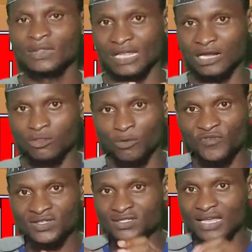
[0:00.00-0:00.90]
There are some
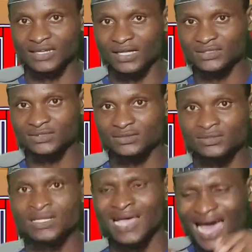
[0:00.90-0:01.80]
offenses like that.
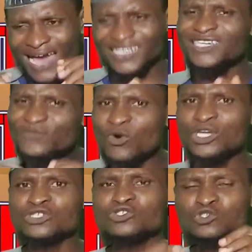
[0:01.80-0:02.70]
And even
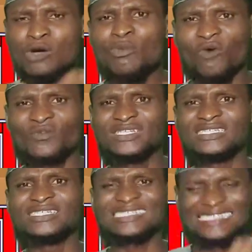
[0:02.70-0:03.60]
in some of
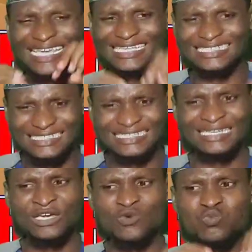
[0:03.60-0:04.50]
the states
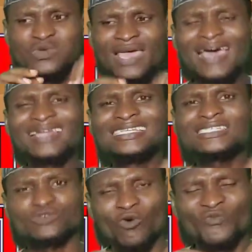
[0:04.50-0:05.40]
where
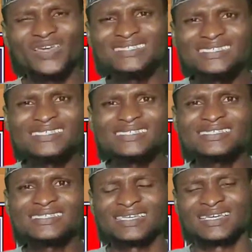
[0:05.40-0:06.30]
these
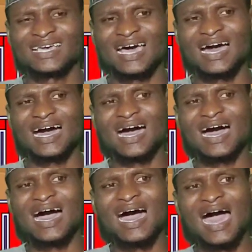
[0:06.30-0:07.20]
offenses
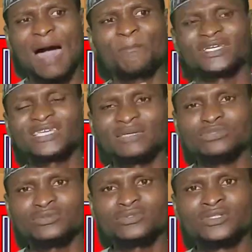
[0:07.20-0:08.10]
are
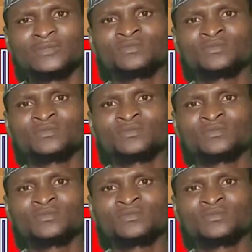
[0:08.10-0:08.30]
applicable,